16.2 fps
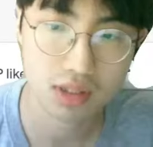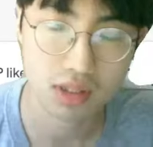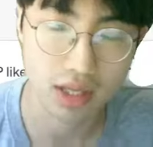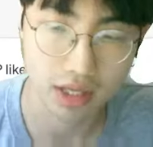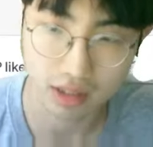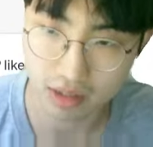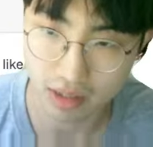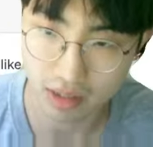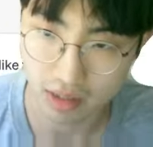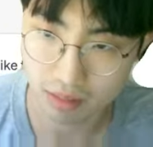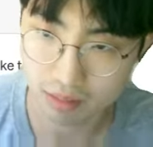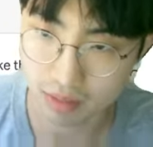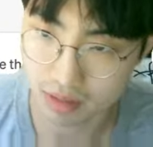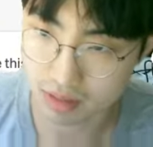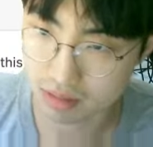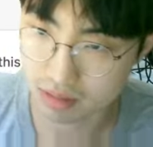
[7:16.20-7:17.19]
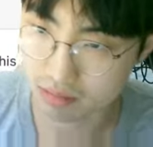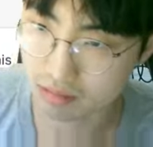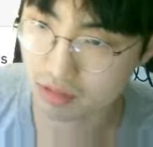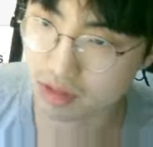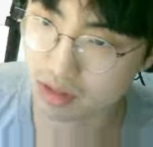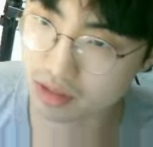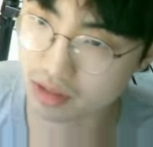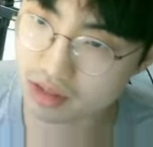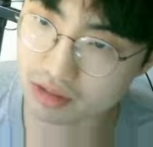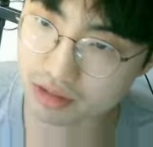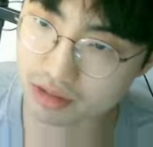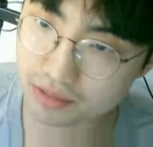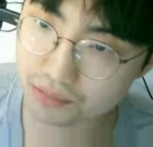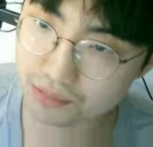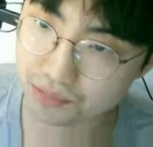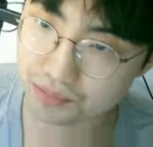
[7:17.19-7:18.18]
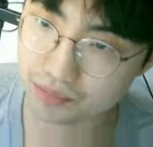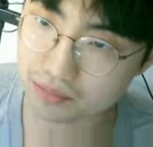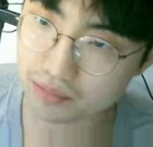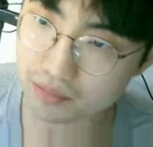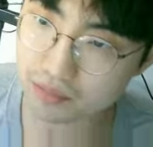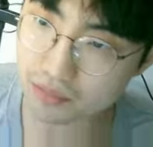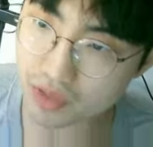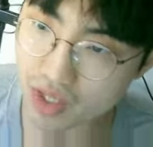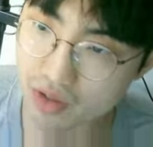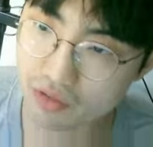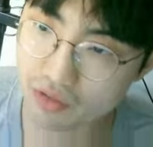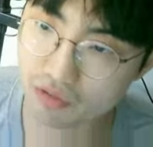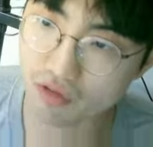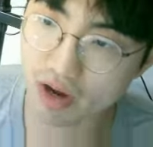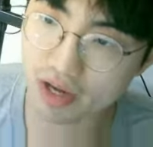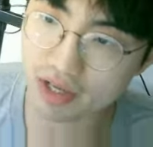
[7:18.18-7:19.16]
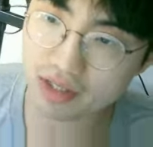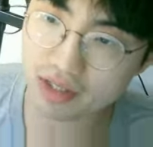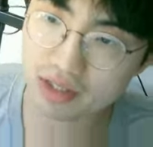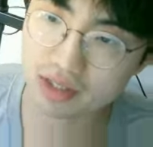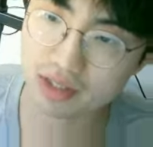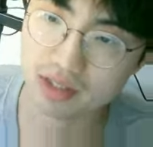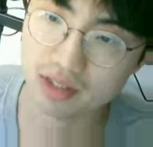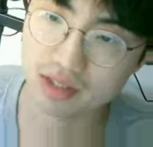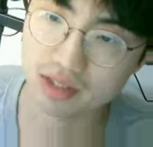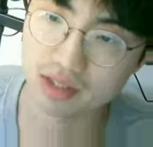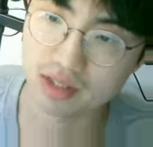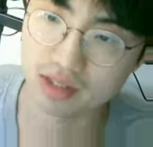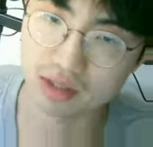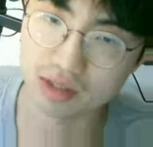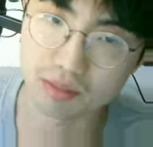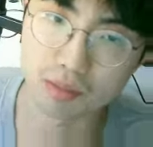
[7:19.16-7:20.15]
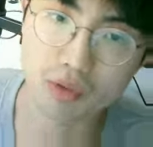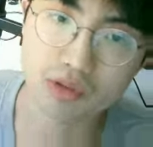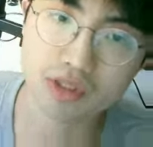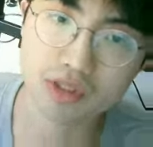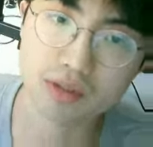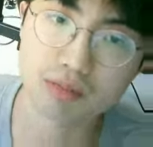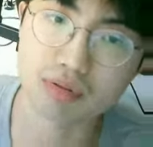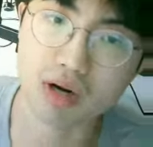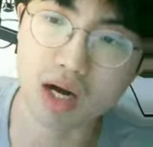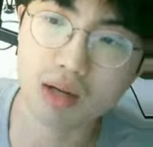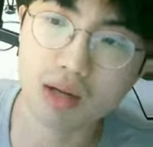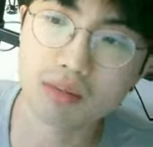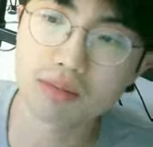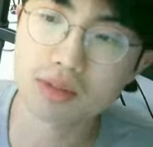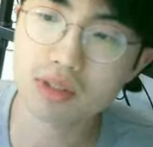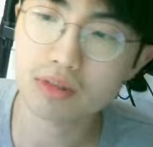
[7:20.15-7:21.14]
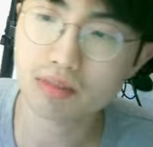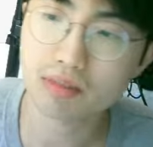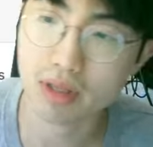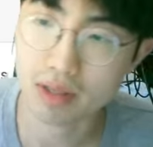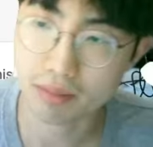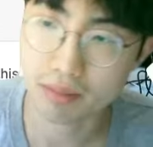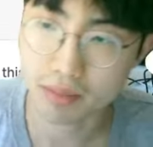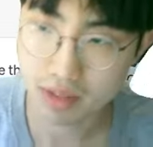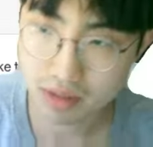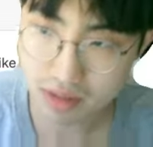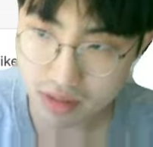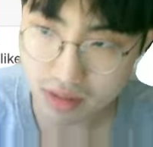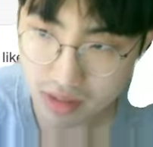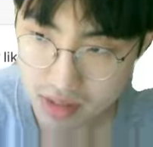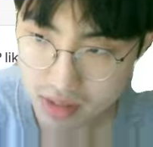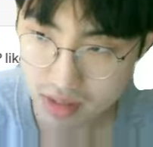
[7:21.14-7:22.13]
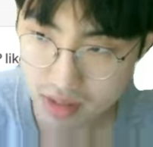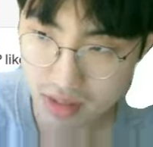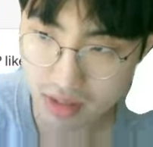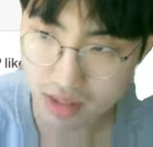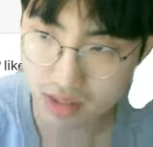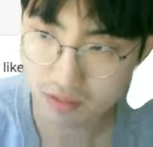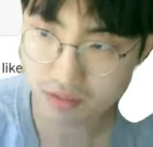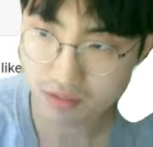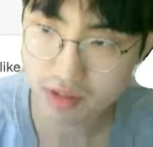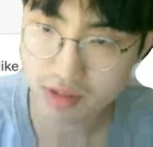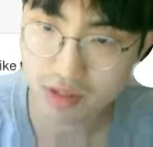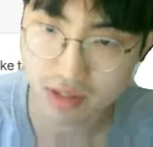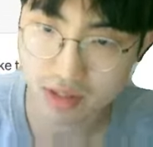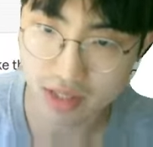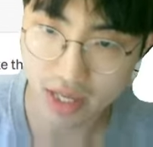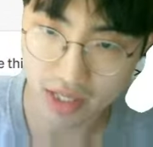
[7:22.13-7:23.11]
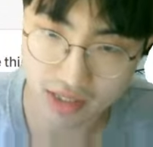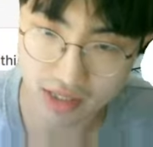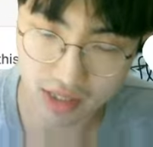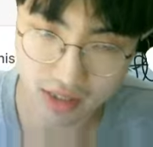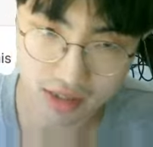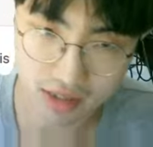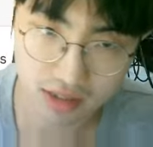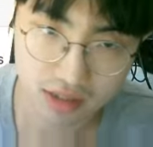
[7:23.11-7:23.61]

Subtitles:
likely, but here find the most probable parameters given the data.